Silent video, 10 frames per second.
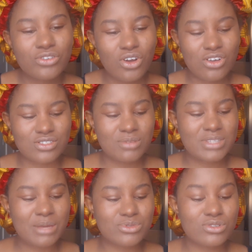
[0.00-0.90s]
course,
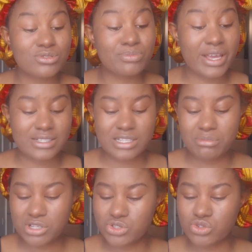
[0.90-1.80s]
sometimes those bikes, they
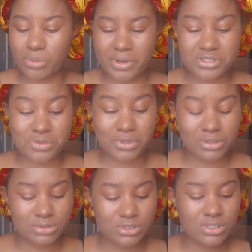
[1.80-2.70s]
mess you up as
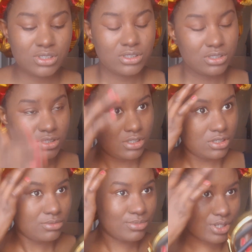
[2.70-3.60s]
well.
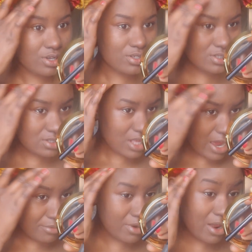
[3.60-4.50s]
Because
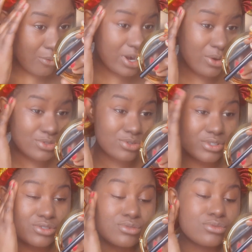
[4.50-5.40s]
when I was
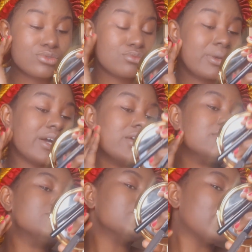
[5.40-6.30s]
going to do
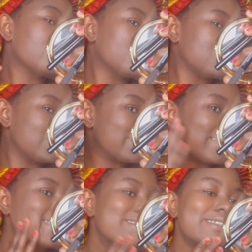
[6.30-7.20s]
my tuberculosis
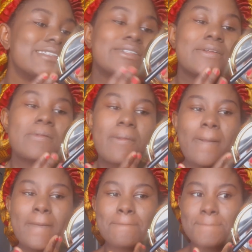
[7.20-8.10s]
testing
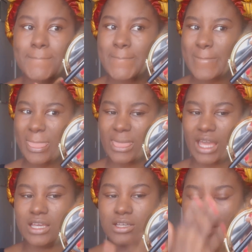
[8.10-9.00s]

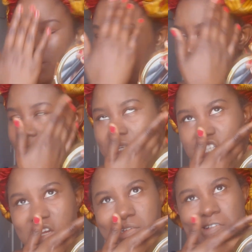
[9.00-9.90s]
in
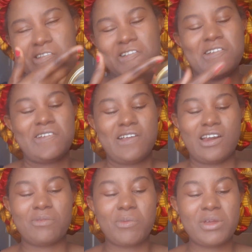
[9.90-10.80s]
Ikeja,
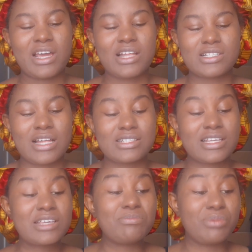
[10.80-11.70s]
I remember that I'd taken